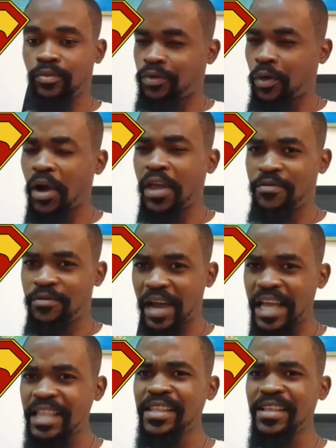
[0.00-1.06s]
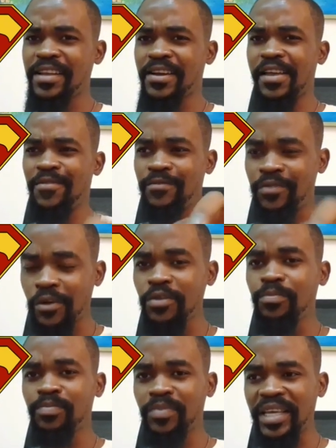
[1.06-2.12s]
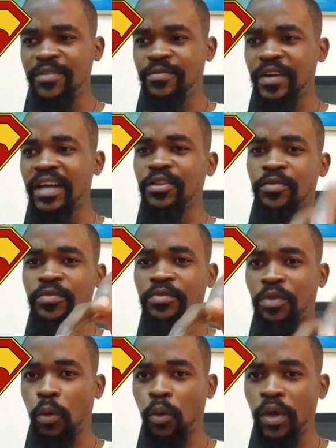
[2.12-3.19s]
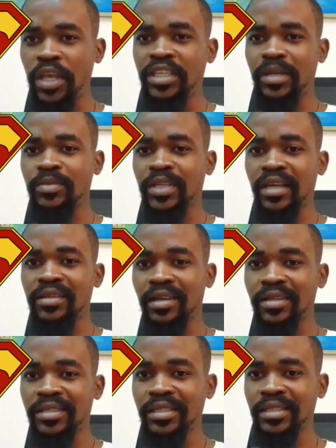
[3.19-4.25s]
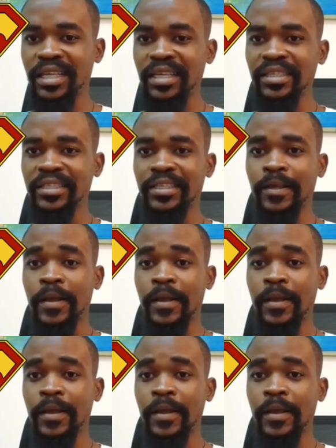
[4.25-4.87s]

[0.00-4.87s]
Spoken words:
For a fan, a very big fan of the way James Gunn does his things,